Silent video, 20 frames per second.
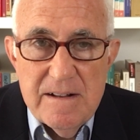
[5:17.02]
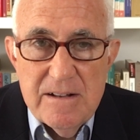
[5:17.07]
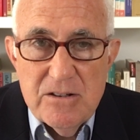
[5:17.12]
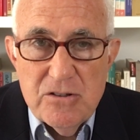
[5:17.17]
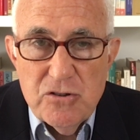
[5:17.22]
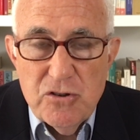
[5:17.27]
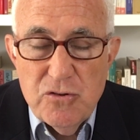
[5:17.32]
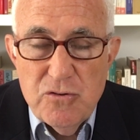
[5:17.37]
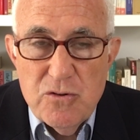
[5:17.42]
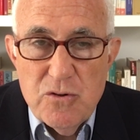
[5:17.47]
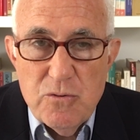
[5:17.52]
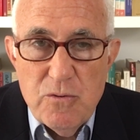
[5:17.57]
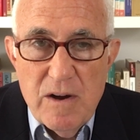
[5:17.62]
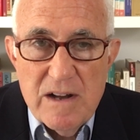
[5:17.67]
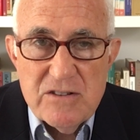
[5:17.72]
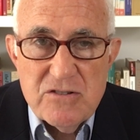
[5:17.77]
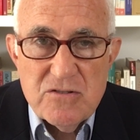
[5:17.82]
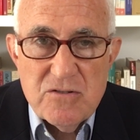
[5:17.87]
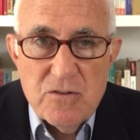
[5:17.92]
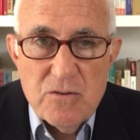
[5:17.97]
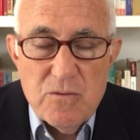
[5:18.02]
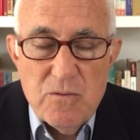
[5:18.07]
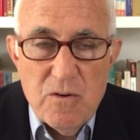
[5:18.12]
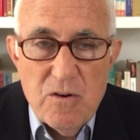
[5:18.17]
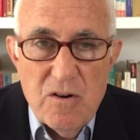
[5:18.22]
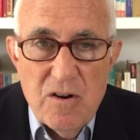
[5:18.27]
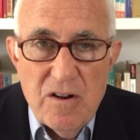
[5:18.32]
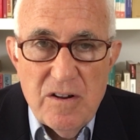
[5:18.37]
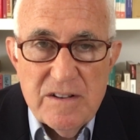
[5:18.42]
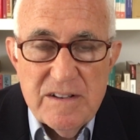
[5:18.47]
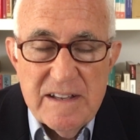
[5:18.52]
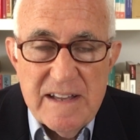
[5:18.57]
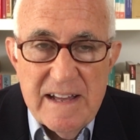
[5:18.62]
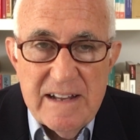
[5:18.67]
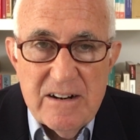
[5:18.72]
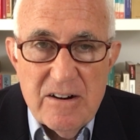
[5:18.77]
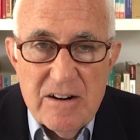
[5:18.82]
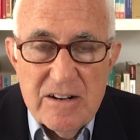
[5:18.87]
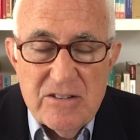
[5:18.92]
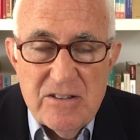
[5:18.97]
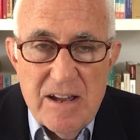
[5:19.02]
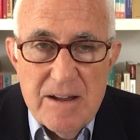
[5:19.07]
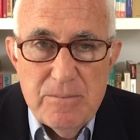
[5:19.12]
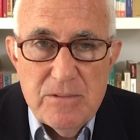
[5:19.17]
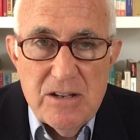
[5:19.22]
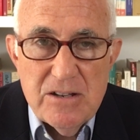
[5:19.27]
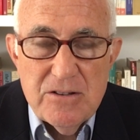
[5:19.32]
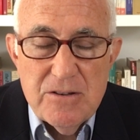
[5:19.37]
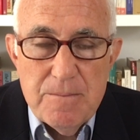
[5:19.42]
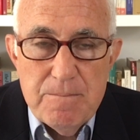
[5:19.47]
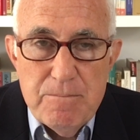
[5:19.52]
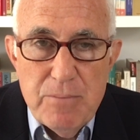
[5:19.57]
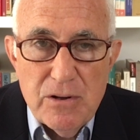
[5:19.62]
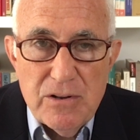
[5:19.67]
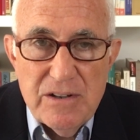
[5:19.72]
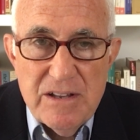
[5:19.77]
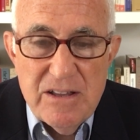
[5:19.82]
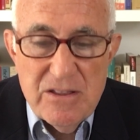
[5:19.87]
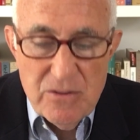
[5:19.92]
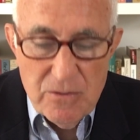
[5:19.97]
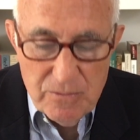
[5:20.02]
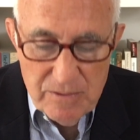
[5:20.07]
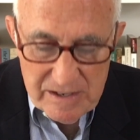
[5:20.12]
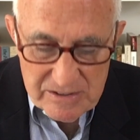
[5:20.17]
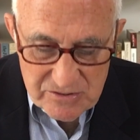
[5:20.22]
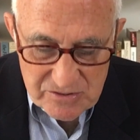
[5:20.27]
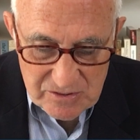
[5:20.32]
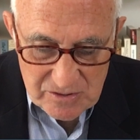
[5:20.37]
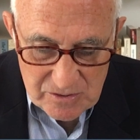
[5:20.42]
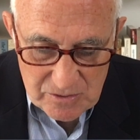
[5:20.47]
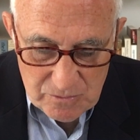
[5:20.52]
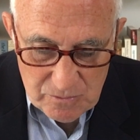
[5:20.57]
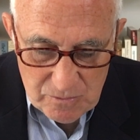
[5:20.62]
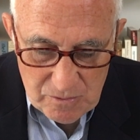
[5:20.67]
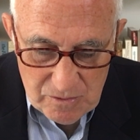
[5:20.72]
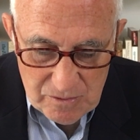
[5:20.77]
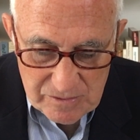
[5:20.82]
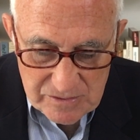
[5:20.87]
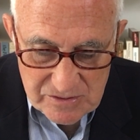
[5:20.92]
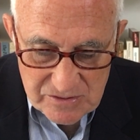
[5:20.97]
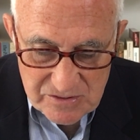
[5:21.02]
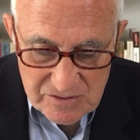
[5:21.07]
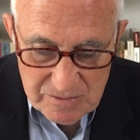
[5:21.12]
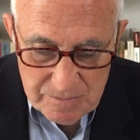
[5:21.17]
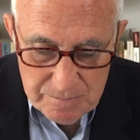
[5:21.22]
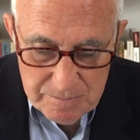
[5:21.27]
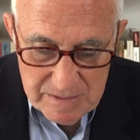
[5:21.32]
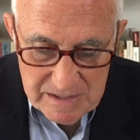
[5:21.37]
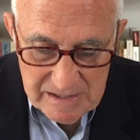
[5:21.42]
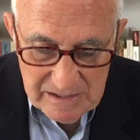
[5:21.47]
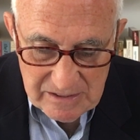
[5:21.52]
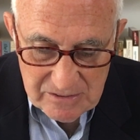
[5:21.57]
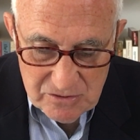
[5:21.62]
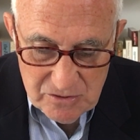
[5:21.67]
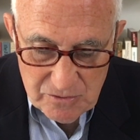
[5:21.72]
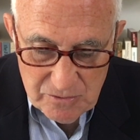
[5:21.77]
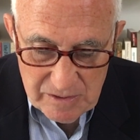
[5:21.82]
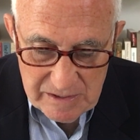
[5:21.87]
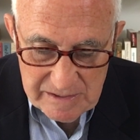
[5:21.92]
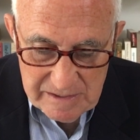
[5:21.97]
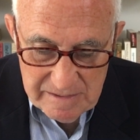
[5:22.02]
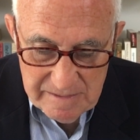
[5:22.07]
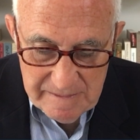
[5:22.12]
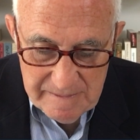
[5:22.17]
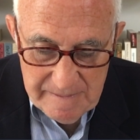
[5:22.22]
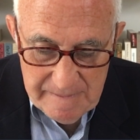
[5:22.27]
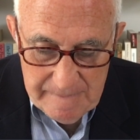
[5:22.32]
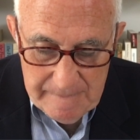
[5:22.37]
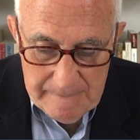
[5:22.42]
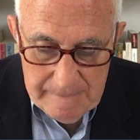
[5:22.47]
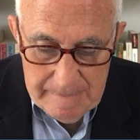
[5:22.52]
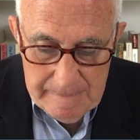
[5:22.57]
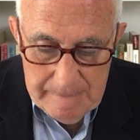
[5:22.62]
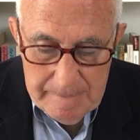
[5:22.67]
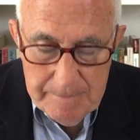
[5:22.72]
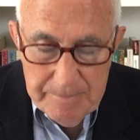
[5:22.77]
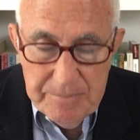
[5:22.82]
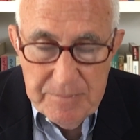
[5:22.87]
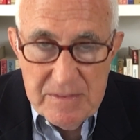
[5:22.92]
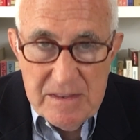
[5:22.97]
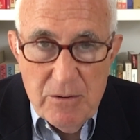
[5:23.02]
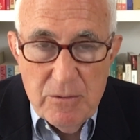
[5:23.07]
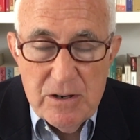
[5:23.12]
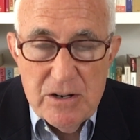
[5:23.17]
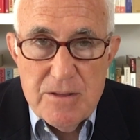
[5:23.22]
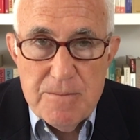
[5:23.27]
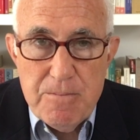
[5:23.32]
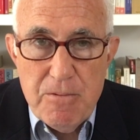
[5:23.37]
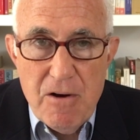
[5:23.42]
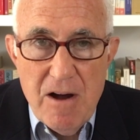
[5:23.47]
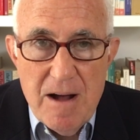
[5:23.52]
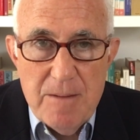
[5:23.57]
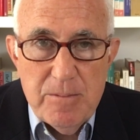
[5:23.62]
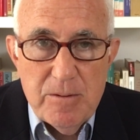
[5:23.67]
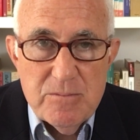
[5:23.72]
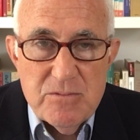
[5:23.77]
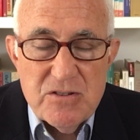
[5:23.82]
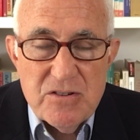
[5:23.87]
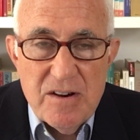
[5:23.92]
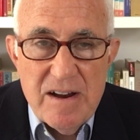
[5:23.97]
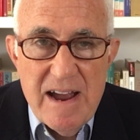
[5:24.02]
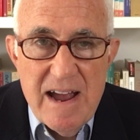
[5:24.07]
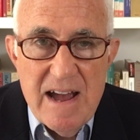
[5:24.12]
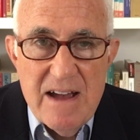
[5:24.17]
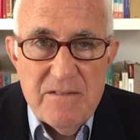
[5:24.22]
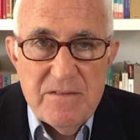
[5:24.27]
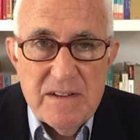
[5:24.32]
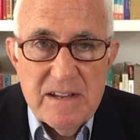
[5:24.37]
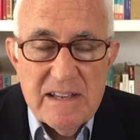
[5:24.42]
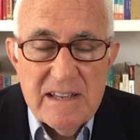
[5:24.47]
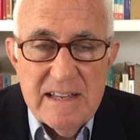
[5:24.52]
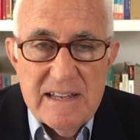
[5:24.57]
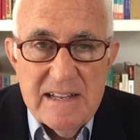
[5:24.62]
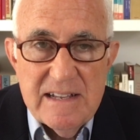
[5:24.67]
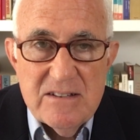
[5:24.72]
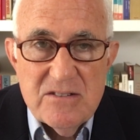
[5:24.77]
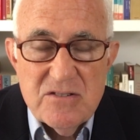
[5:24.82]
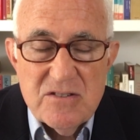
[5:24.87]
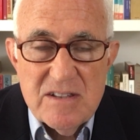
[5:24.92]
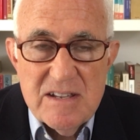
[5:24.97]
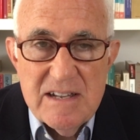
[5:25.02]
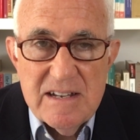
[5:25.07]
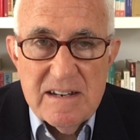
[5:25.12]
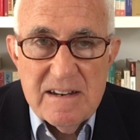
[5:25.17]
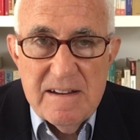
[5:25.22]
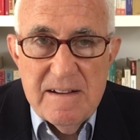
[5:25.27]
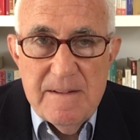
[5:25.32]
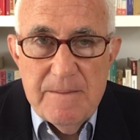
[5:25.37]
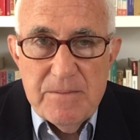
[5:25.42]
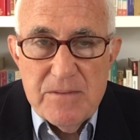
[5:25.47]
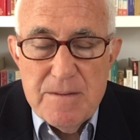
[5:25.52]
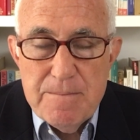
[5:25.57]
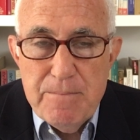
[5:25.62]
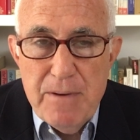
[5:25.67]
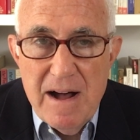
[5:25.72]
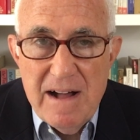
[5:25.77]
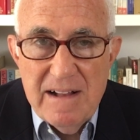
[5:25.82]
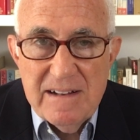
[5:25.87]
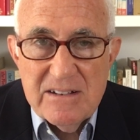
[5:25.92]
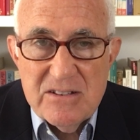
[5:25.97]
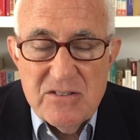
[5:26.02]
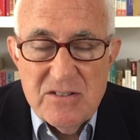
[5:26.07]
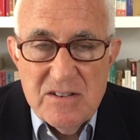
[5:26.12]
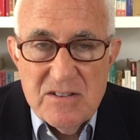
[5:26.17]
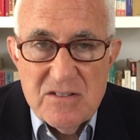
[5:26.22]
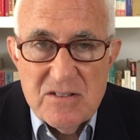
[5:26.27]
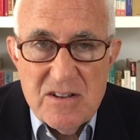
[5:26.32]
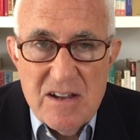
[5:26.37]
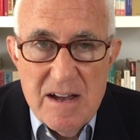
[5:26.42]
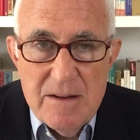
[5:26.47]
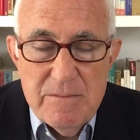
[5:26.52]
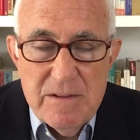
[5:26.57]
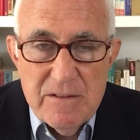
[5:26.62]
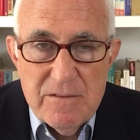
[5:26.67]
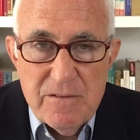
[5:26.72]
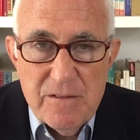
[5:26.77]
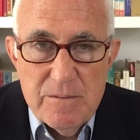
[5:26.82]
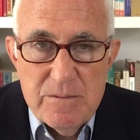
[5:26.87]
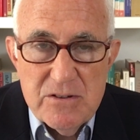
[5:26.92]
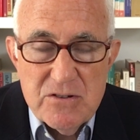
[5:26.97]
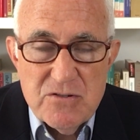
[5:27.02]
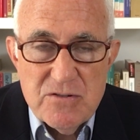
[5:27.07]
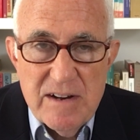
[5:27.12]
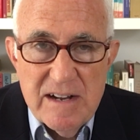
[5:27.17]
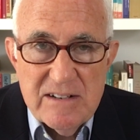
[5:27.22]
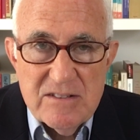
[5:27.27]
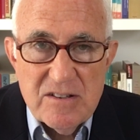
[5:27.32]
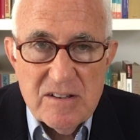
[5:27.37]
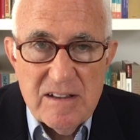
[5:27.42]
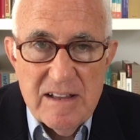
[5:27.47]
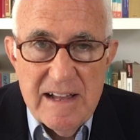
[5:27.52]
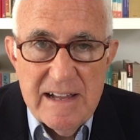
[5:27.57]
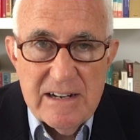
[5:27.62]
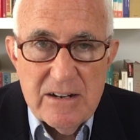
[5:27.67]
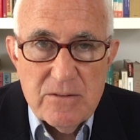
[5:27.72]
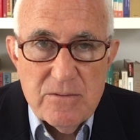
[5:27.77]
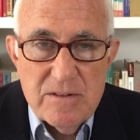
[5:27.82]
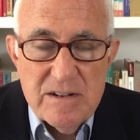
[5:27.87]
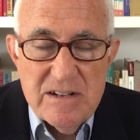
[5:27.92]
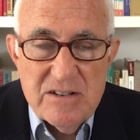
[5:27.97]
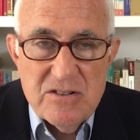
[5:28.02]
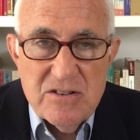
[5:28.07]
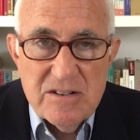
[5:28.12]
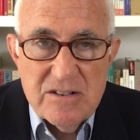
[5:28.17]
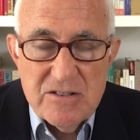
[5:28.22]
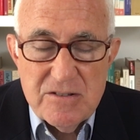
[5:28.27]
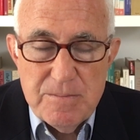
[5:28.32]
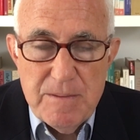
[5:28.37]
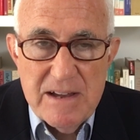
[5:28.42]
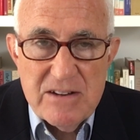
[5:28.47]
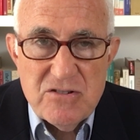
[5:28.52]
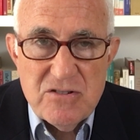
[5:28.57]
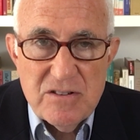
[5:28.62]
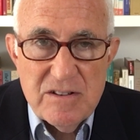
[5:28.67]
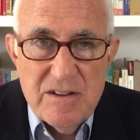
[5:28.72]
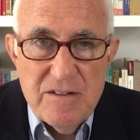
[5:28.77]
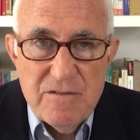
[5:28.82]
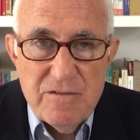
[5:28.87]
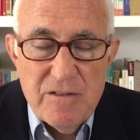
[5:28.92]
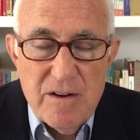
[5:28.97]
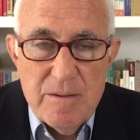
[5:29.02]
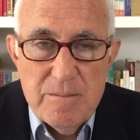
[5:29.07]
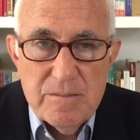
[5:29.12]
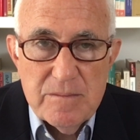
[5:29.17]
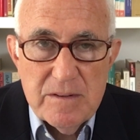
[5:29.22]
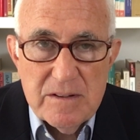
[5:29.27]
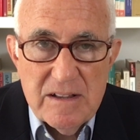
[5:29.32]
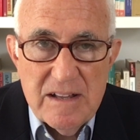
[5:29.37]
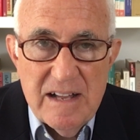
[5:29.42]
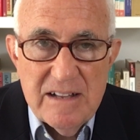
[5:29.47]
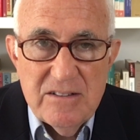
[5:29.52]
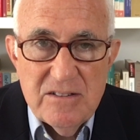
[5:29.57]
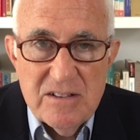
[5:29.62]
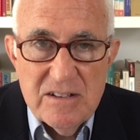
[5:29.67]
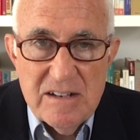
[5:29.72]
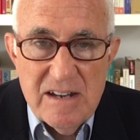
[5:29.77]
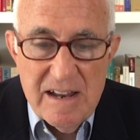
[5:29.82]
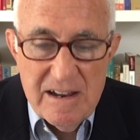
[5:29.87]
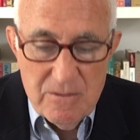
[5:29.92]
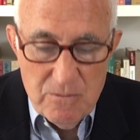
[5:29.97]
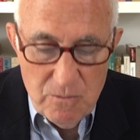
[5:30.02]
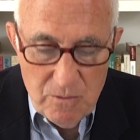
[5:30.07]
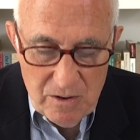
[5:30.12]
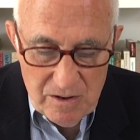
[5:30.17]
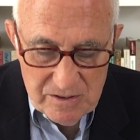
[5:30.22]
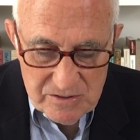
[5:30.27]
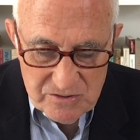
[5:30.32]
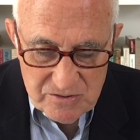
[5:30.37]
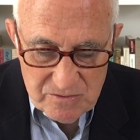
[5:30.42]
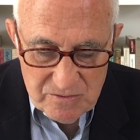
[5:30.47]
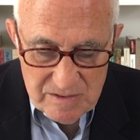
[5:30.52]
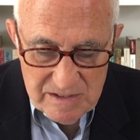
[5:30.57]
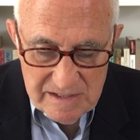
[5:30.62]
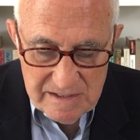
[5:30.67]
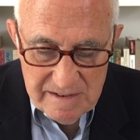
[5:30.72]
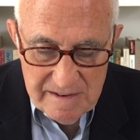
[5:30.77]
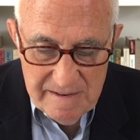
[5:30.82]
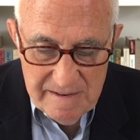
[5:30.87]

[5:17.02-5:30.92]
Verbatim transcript: to the Western world and are attempting to bully the rest of the world to submitting to it. One of the problems they're having is that the policies coming from the transatlantic region, especially from London and Wall Street,